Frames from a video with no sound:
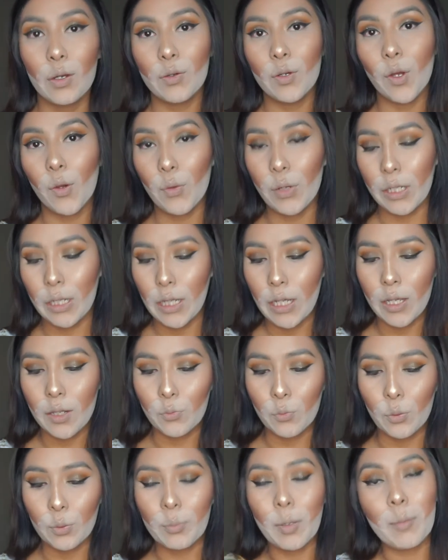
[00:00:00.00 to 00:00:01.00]
going
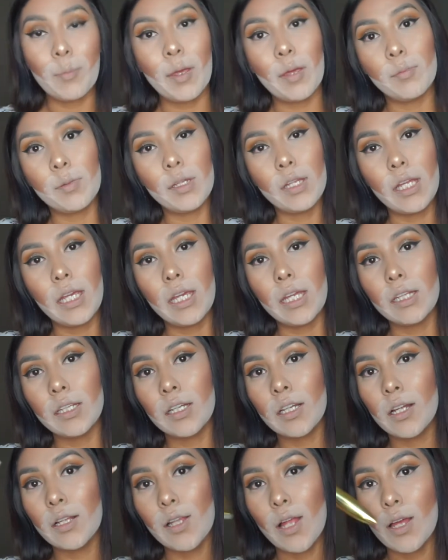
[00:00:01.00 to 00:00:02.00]
in with my
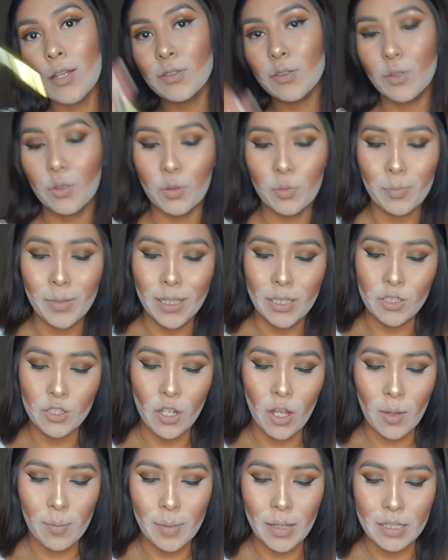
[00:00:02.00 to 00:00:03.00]
Maybelline Colossal Big
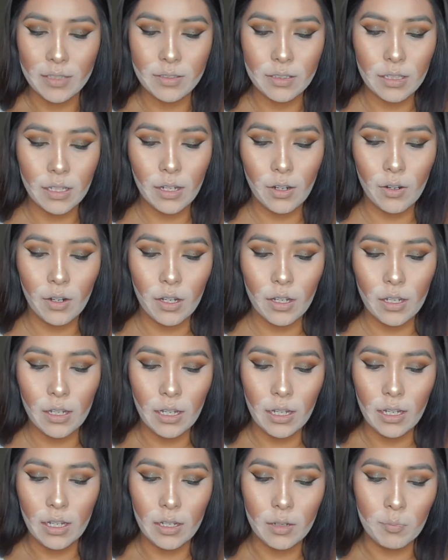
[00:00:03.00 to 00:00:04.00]
Shot Mascara
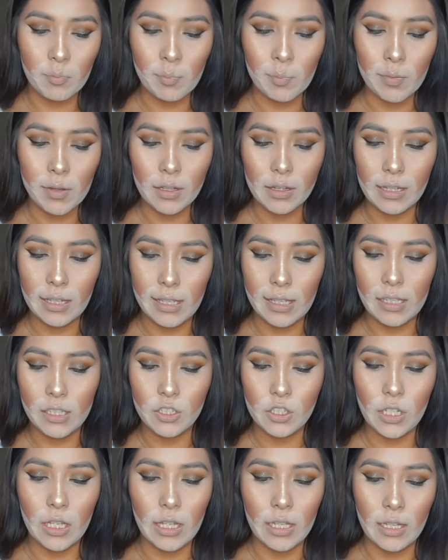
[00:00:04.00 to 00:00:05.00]
and the
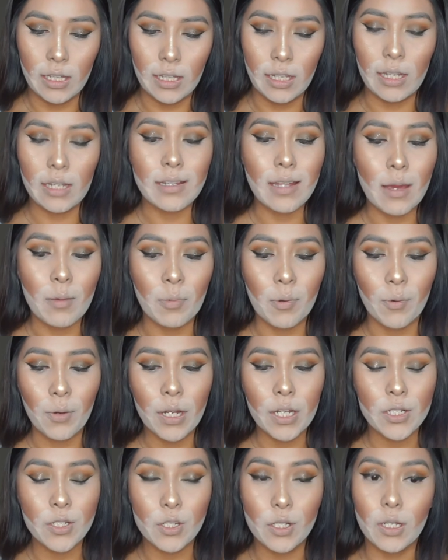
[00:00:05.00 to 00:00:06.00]
Shayla
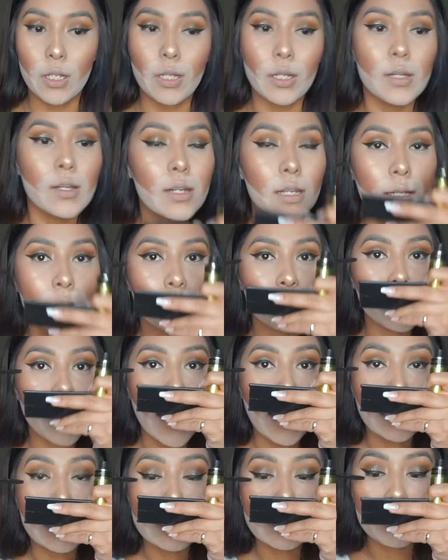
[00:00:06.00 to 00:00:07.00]
Collaboration in
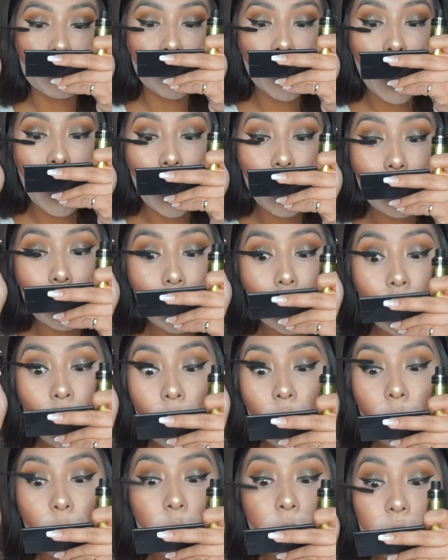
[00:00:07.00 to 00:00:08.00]
Black is Black.
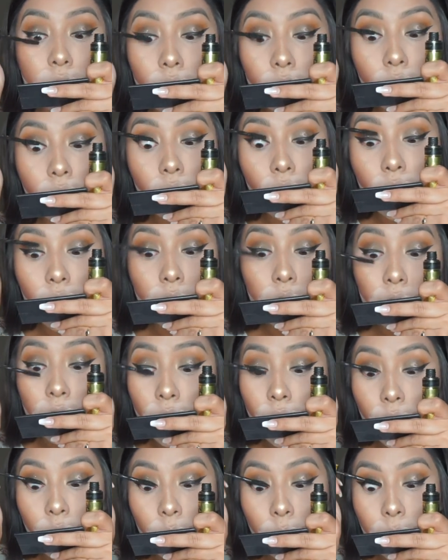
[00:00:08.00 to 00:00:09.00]
I'm just going to go ahead and
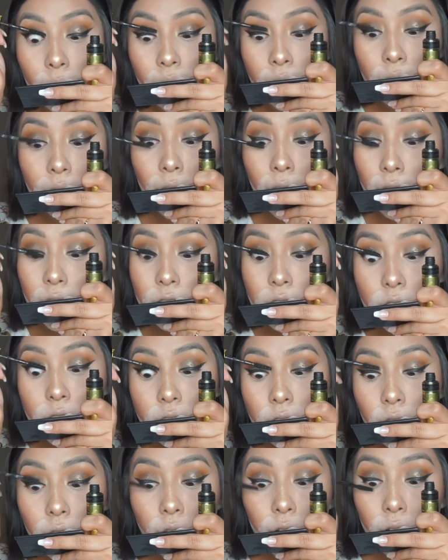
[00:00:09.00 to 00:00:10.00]
coat my
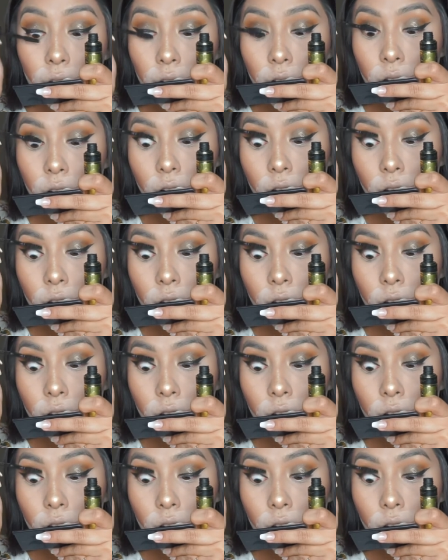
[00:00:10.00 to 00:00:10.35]
lashes here.